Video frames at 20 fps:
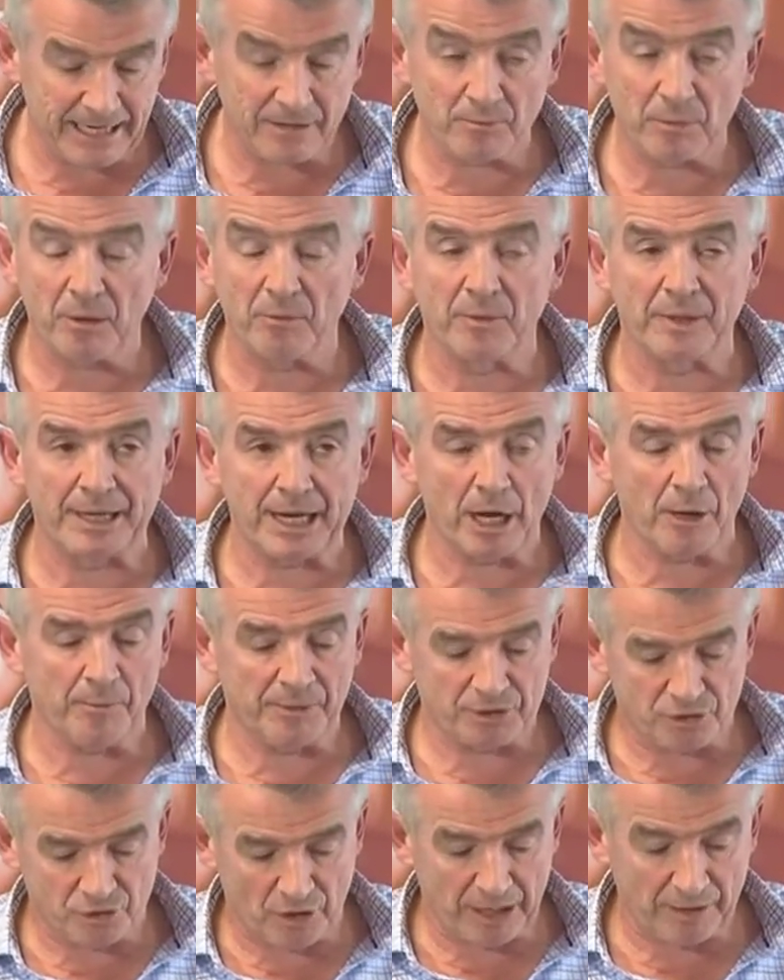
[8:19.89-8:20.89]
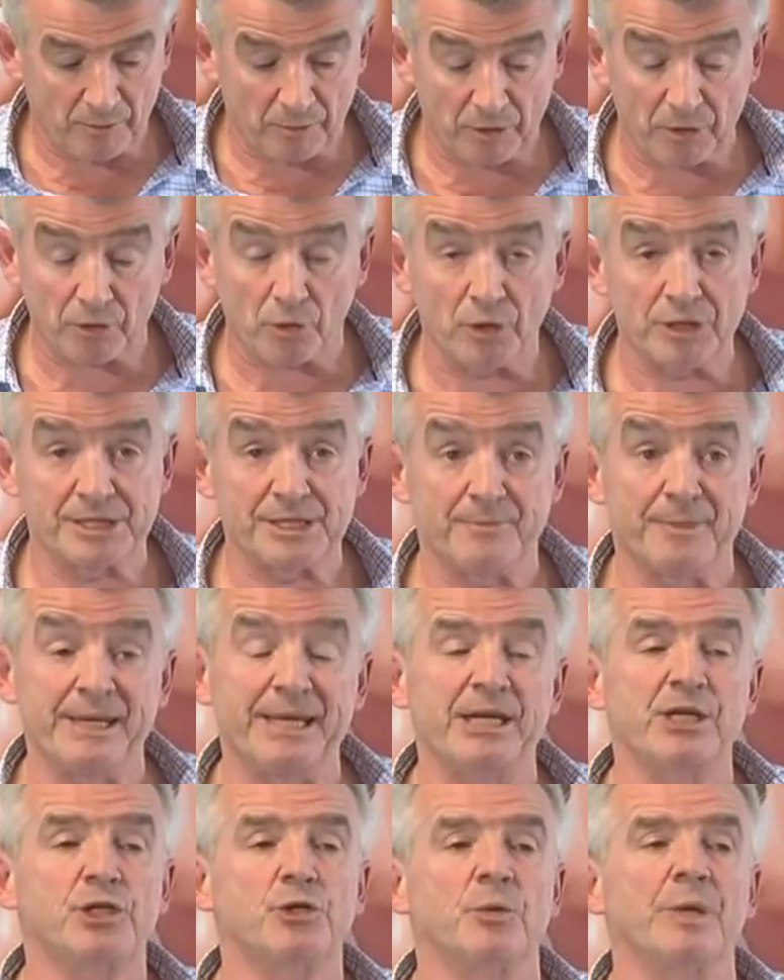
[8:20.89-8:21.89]
and we will now be trying, we're going to
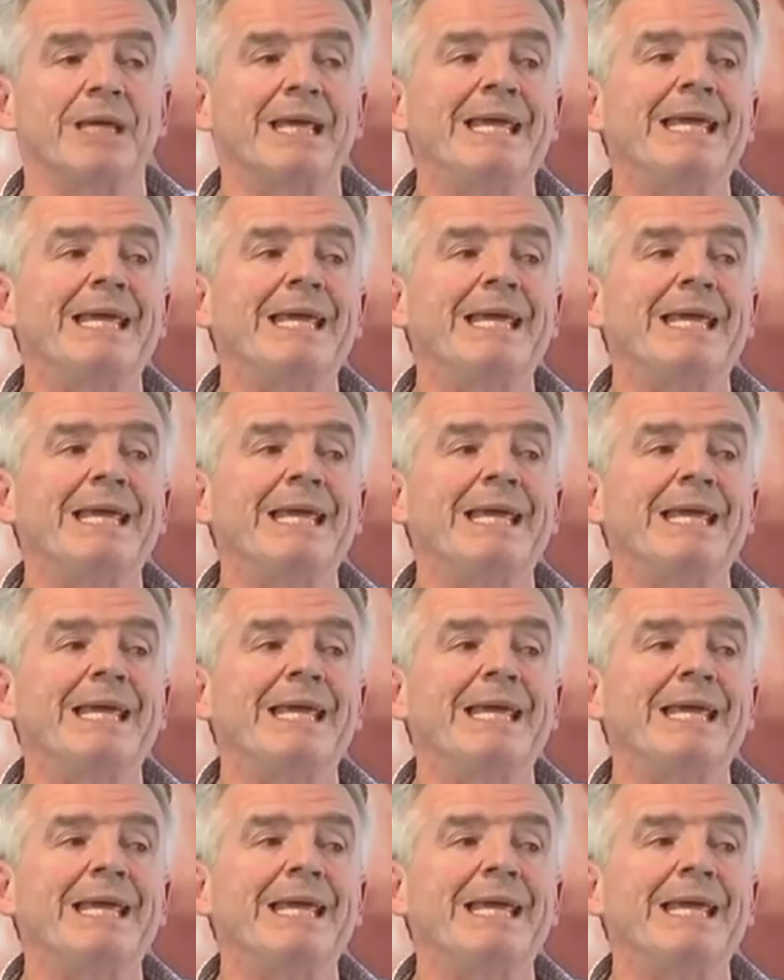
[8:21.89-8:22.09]
be issuing